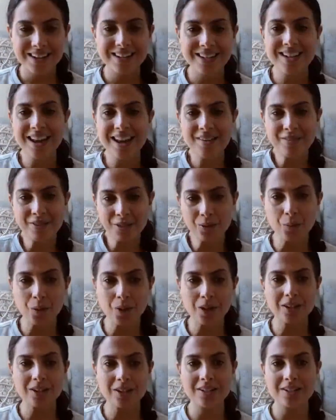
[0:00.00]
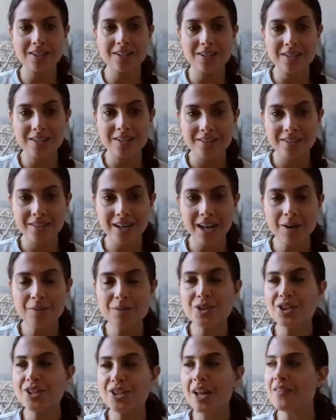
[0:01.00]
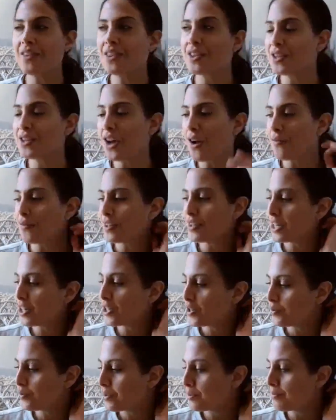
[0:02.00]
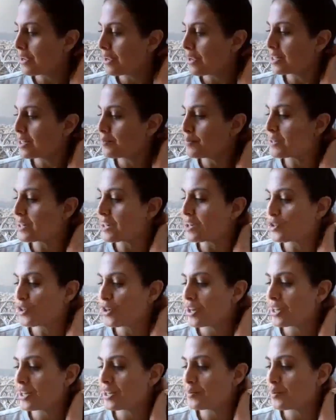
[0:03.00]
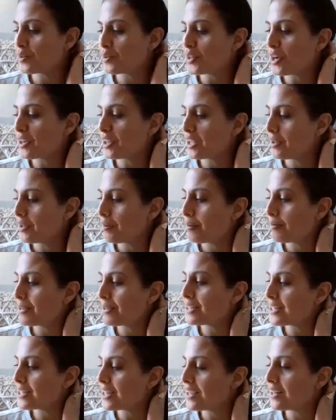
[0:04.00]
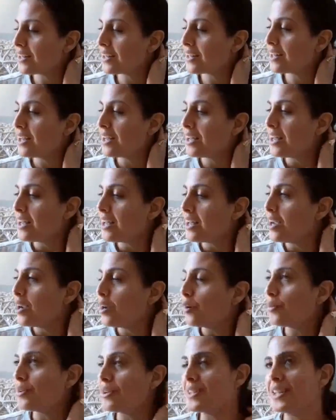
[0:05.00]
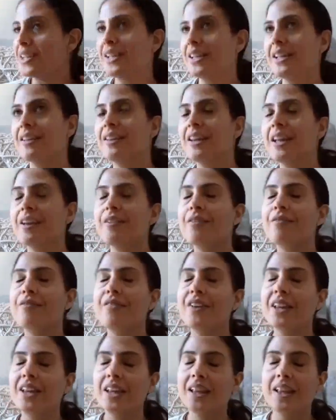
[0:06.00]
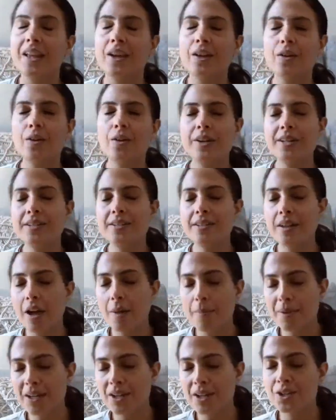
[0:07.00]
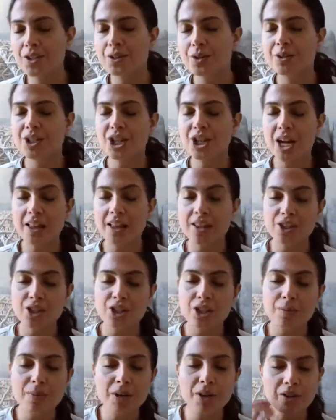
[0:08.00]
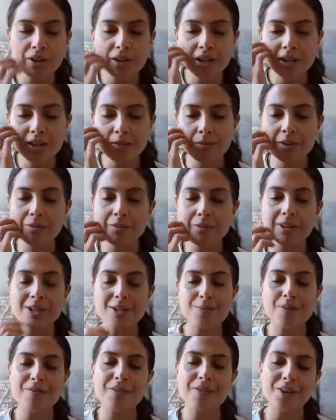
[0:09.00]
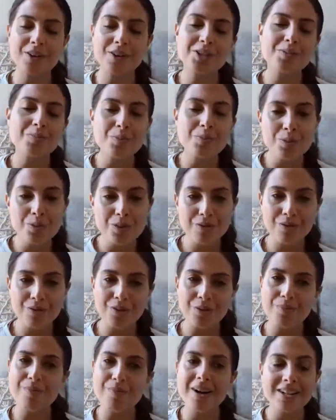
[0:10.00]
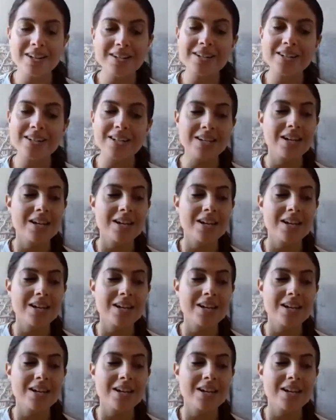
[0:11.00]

It never works. I was just having this conversation with my husband yesterday because we were talking about my son and recently like feeling like, oh, he's coming into a challenging period where it's been very smooth for months.